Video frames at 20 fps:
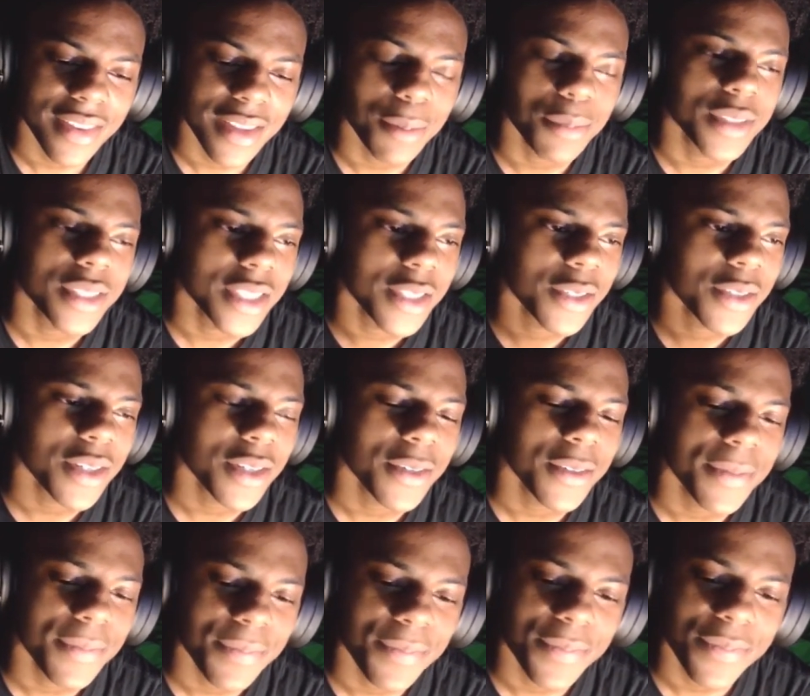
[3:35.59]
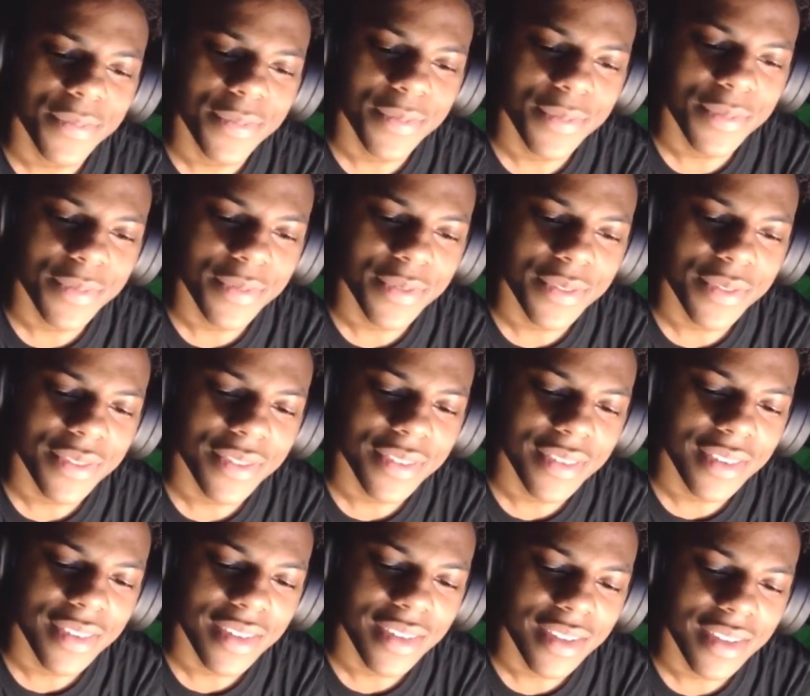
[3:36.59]
I'm chill though? Mm
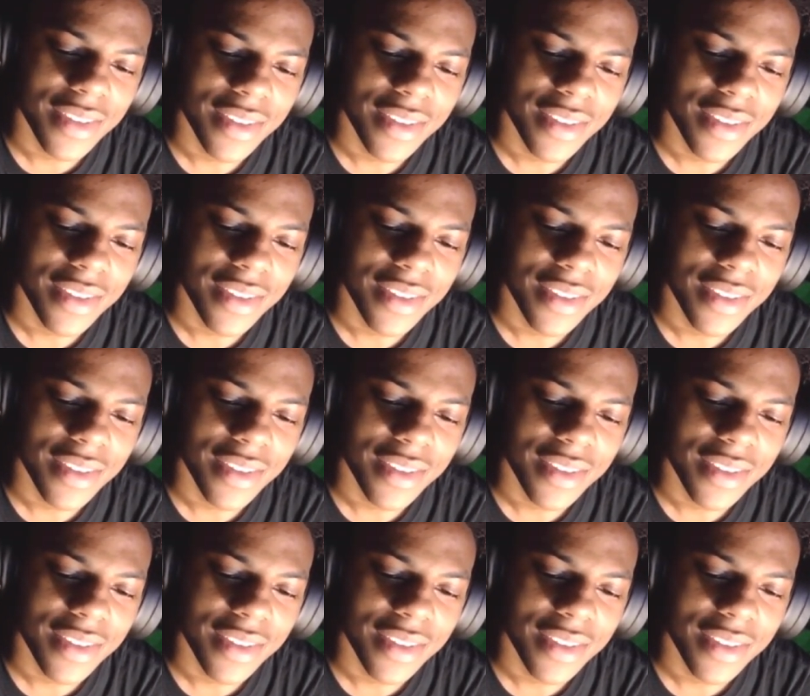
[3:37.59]
-hmm.